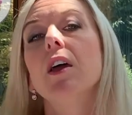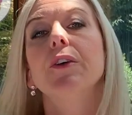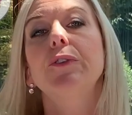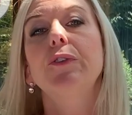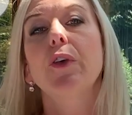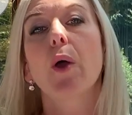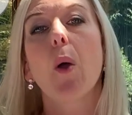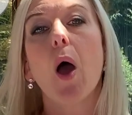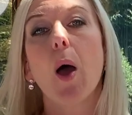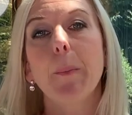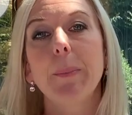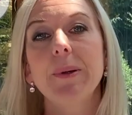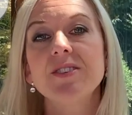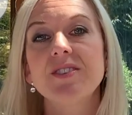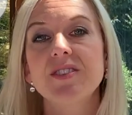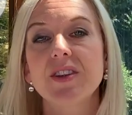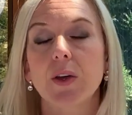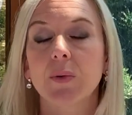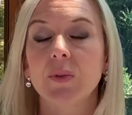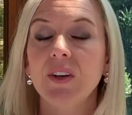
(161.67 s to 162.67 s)
So up
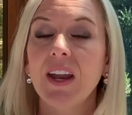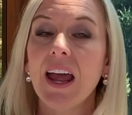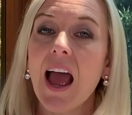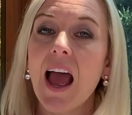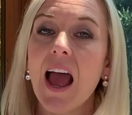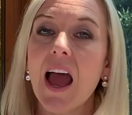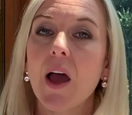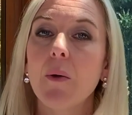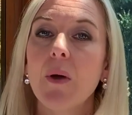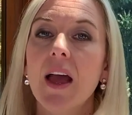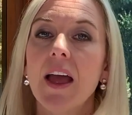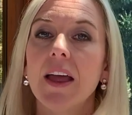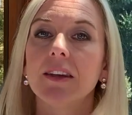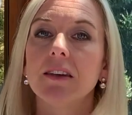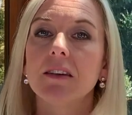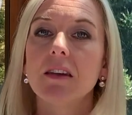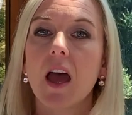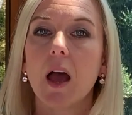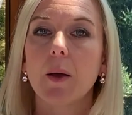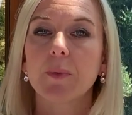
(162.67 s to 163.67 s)
until now,
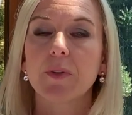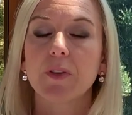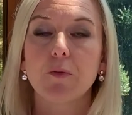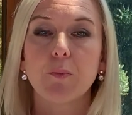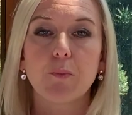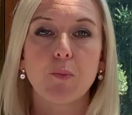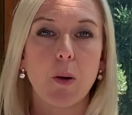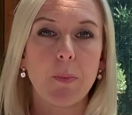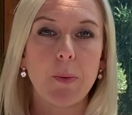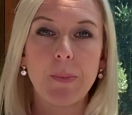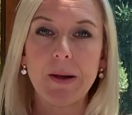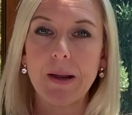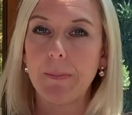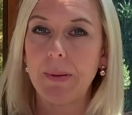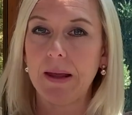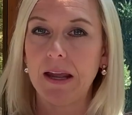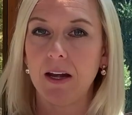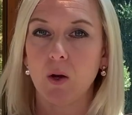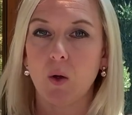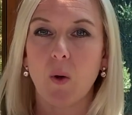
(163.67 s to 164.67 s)
naps have probably
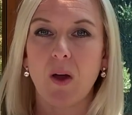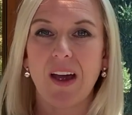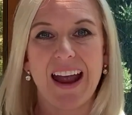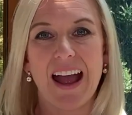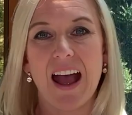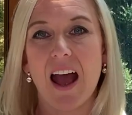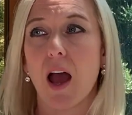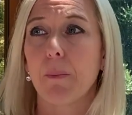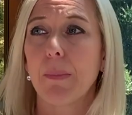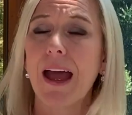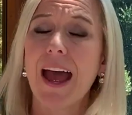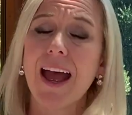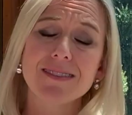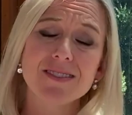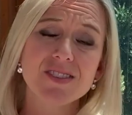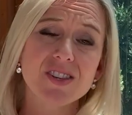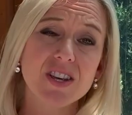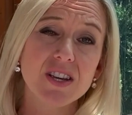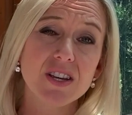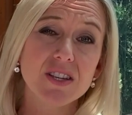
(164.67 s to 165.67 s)
been quite
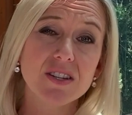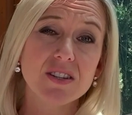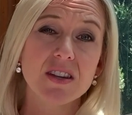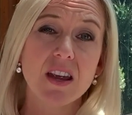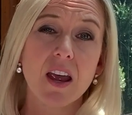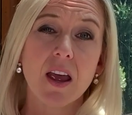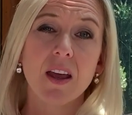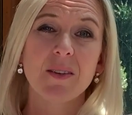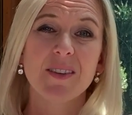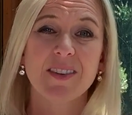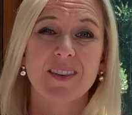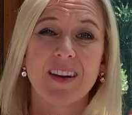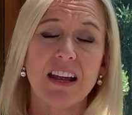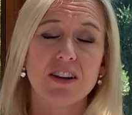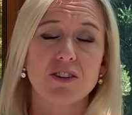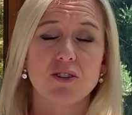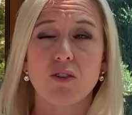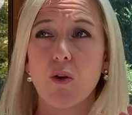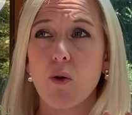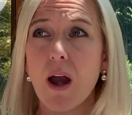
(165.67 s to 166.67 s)
haphazard,
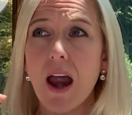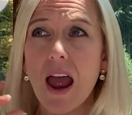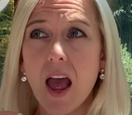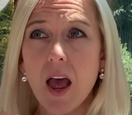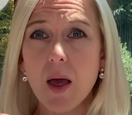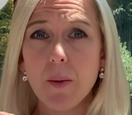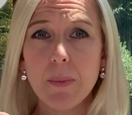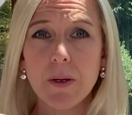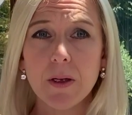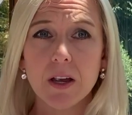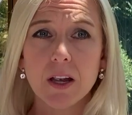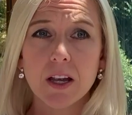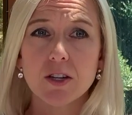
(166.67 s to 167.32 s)
snatch and grab,